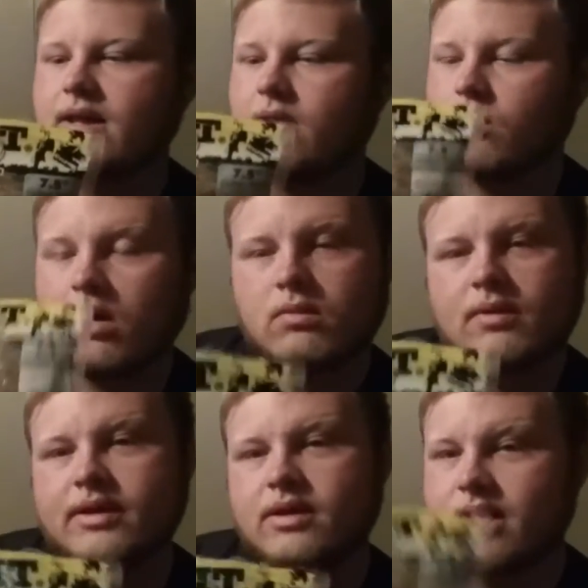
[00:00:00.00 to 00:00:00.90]
They work
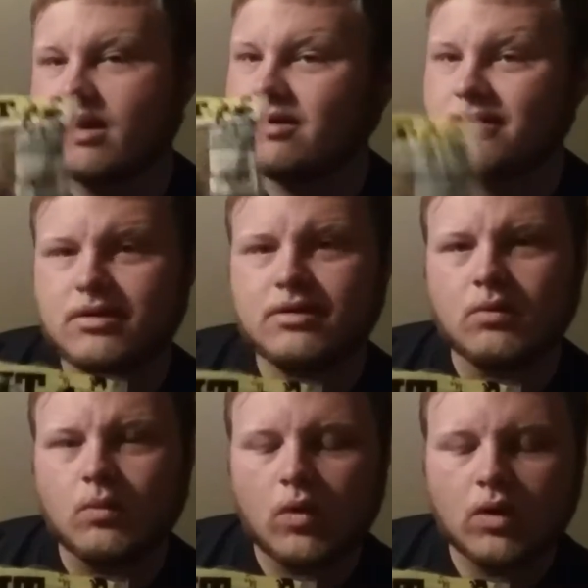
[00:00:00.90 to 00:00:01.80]
really good. They look good in
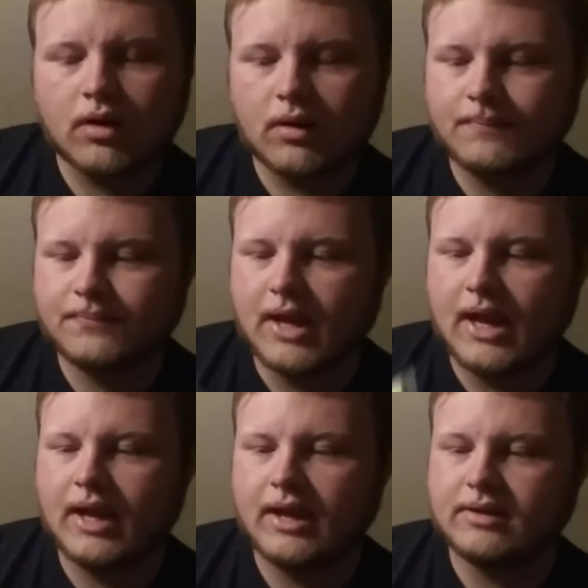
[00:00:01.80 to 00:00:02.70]
the water.
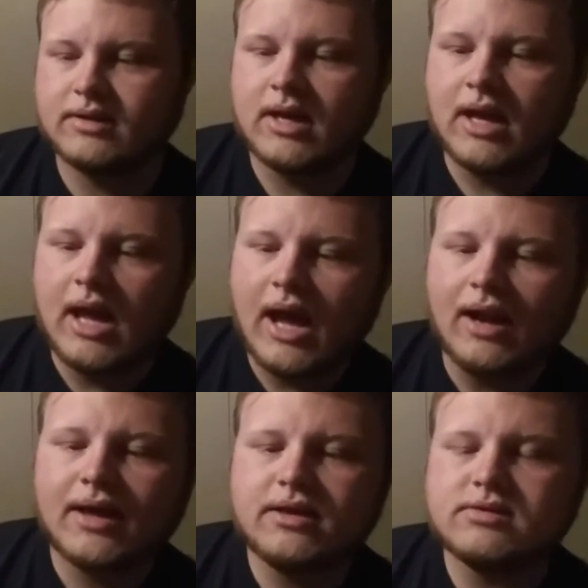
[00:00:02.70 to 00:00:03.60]
And
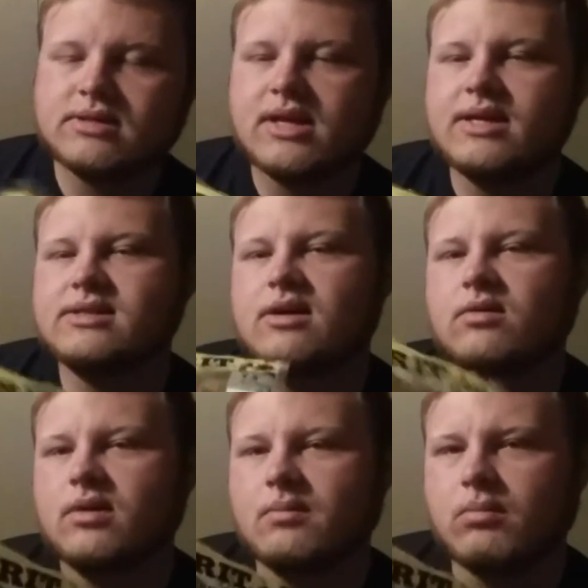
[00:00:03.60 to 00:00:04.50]
I like using these
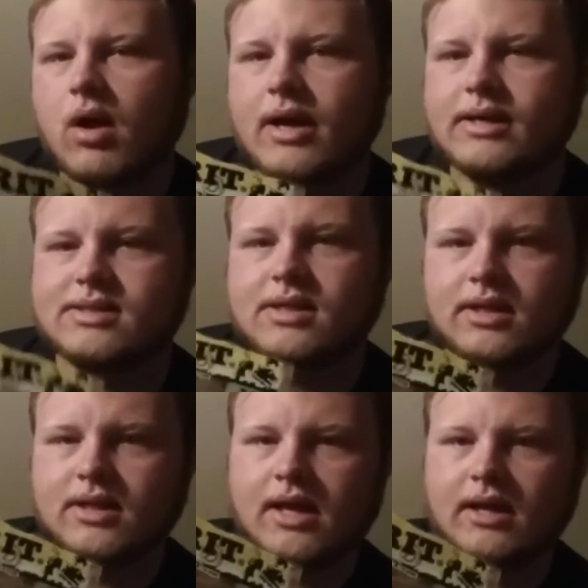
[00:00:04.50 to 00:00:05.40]
on a bright,
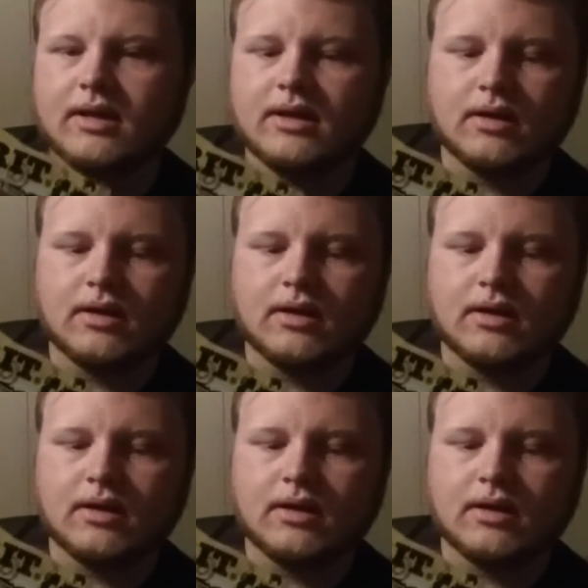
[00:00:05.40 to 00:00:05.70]
sunny day.